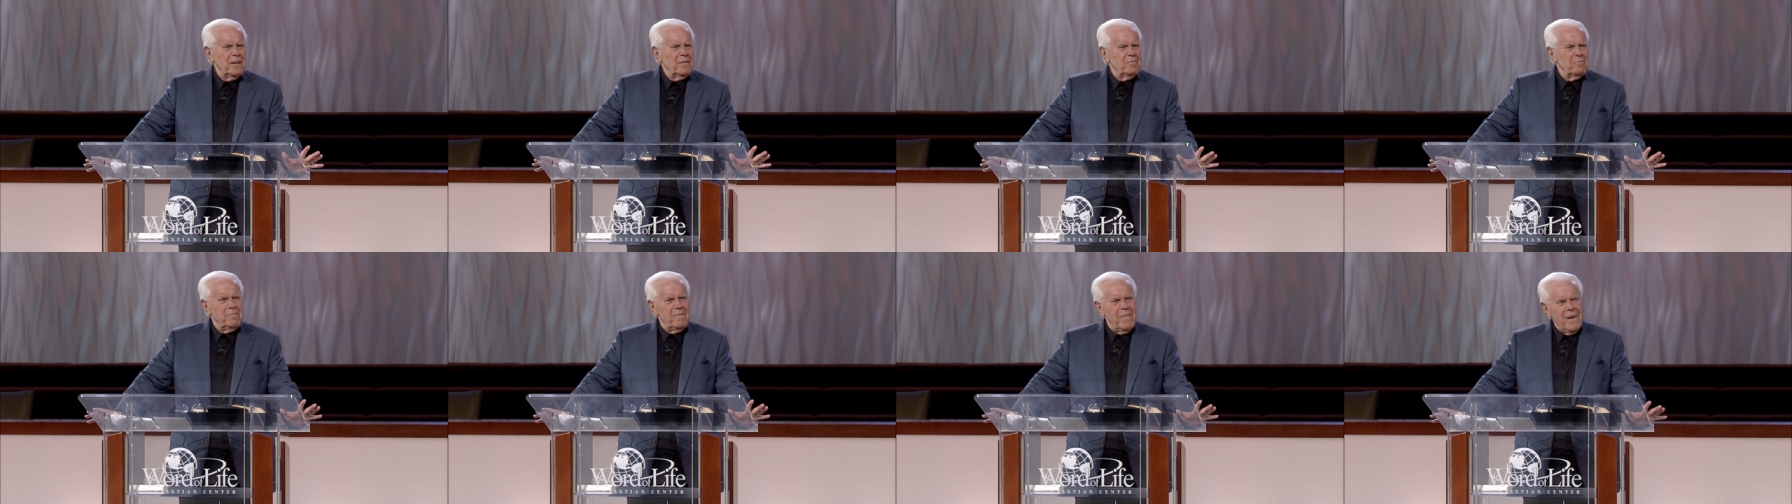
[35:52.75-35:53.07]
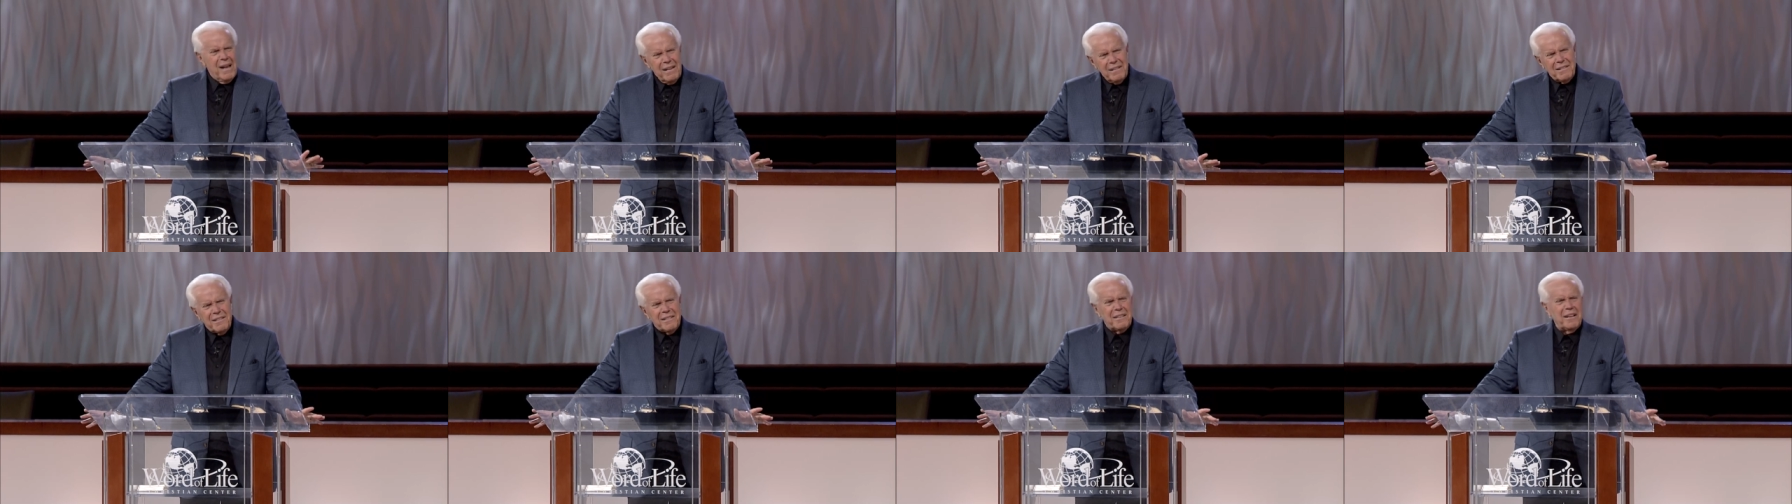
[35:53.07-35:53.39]

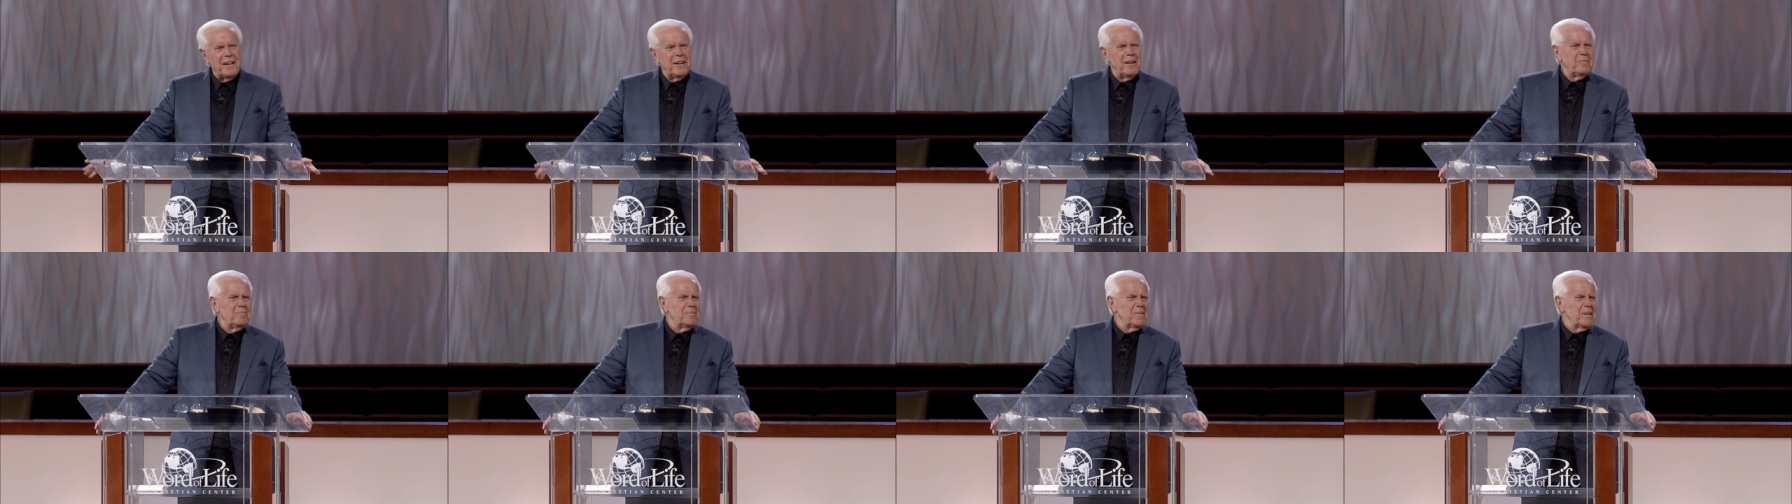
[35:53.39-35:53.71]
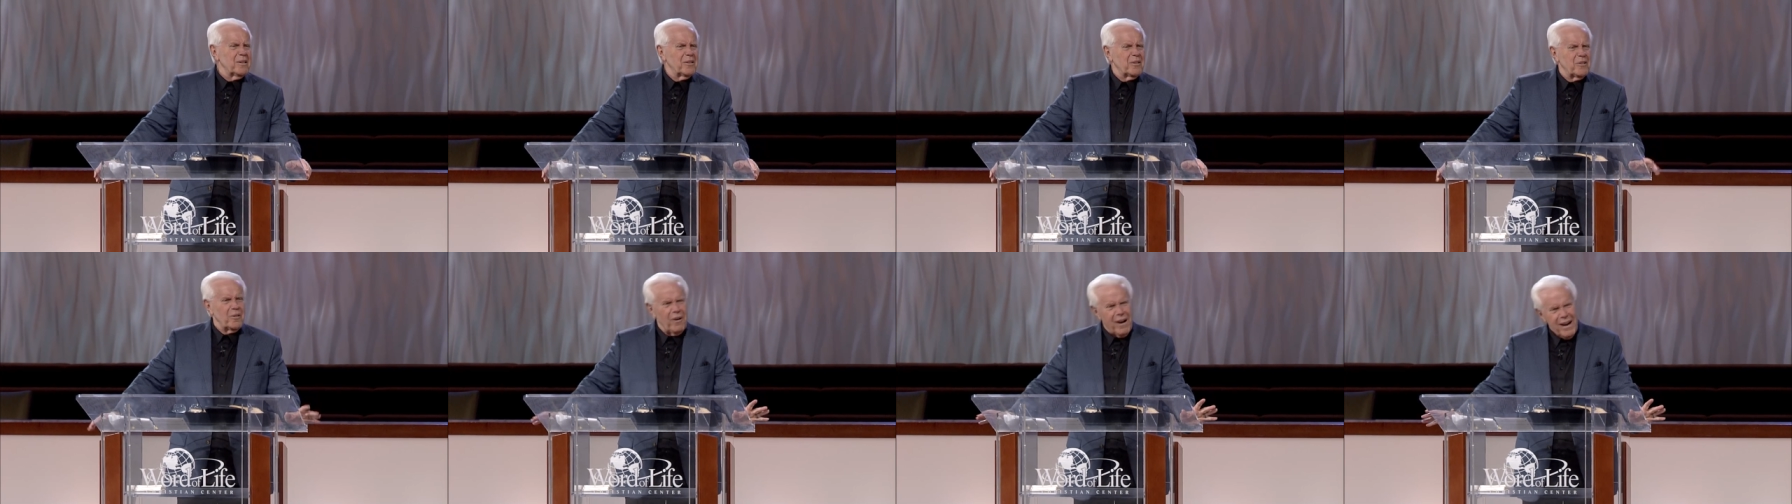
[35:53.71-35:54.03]
messed up,
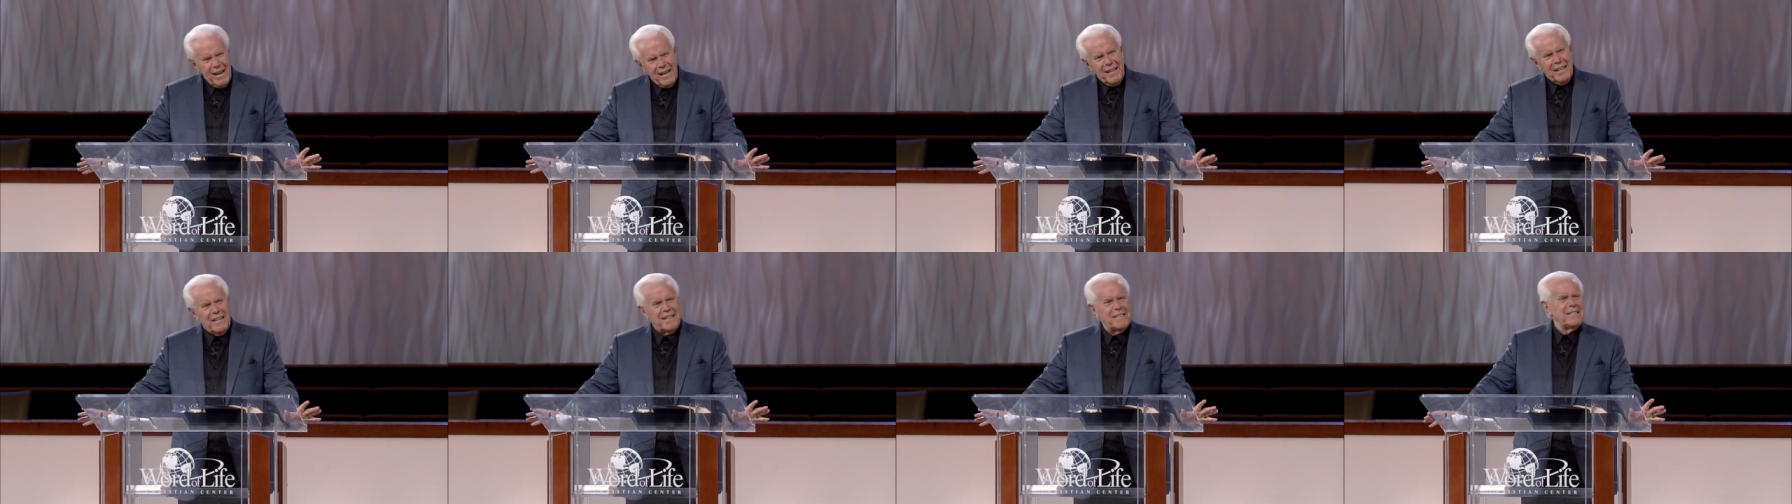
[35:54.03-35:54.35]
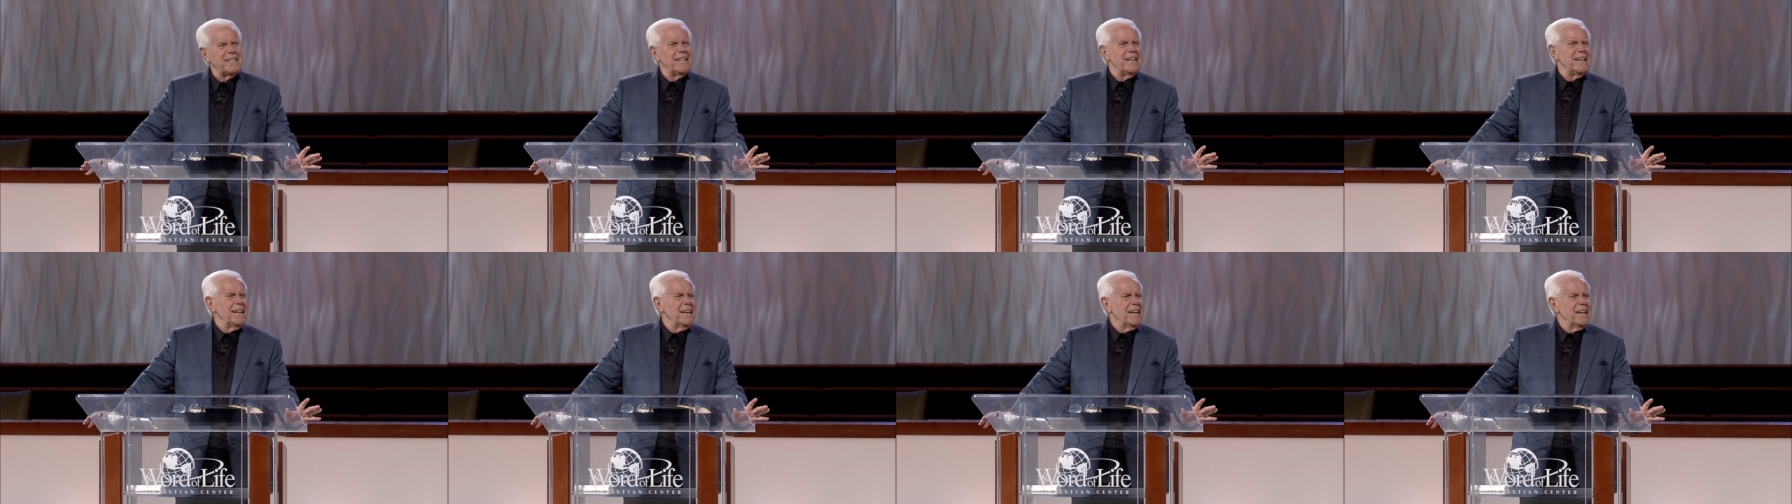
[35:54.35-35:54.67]
crazy.
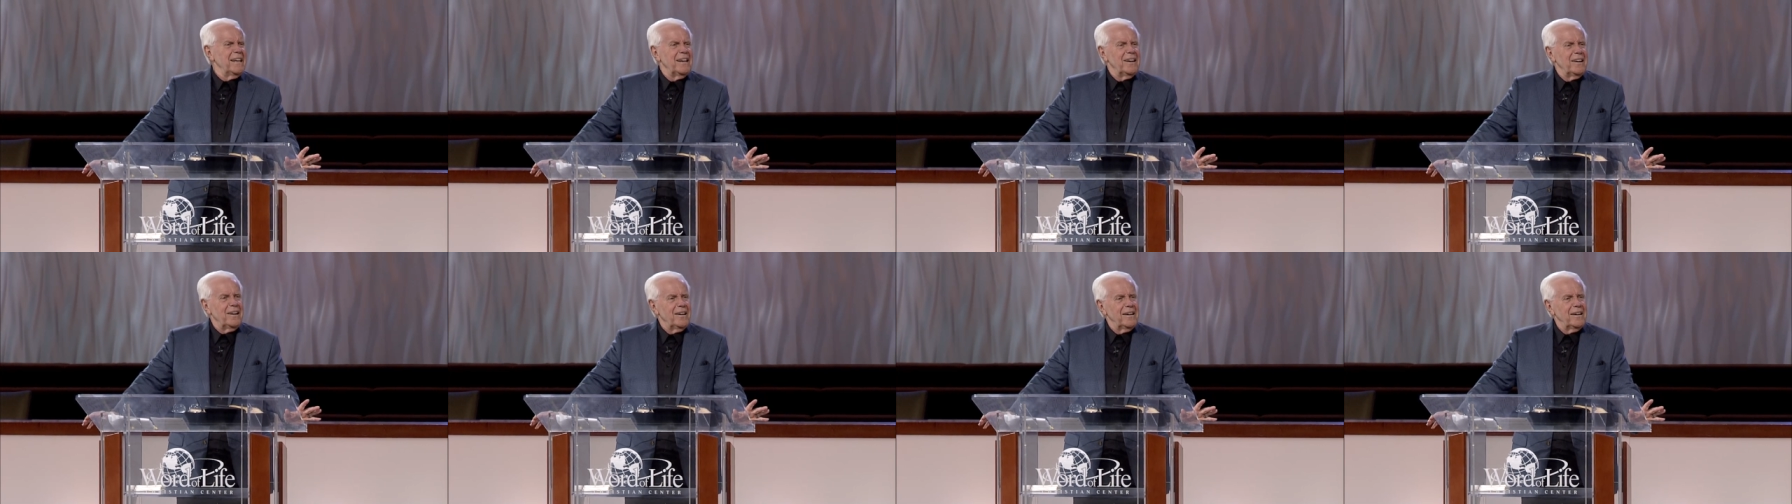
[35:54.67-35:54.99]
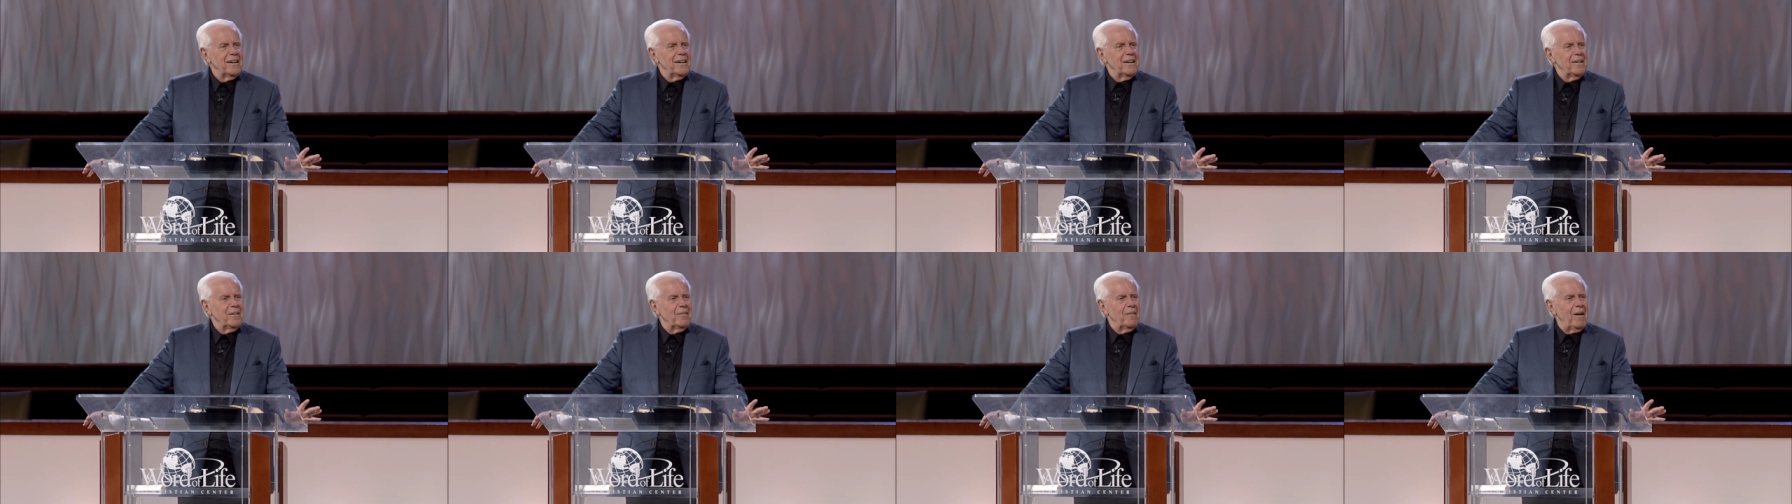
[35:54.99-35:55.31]

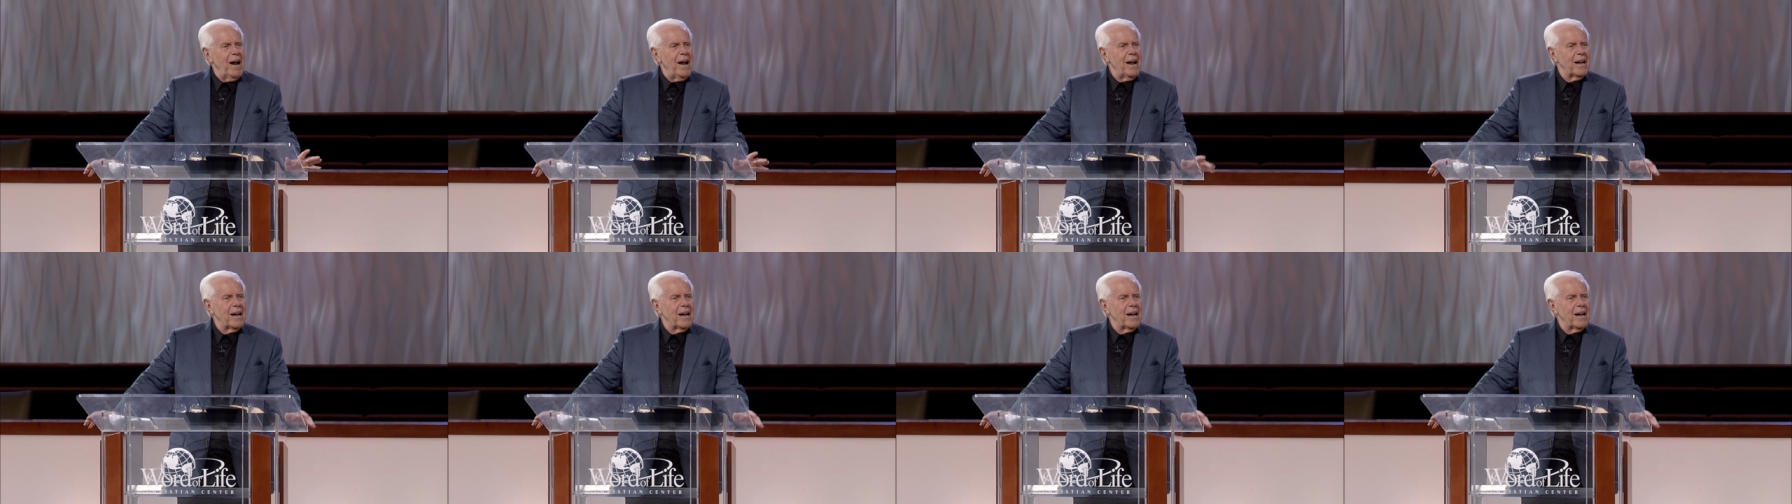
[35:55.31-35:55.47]
Why?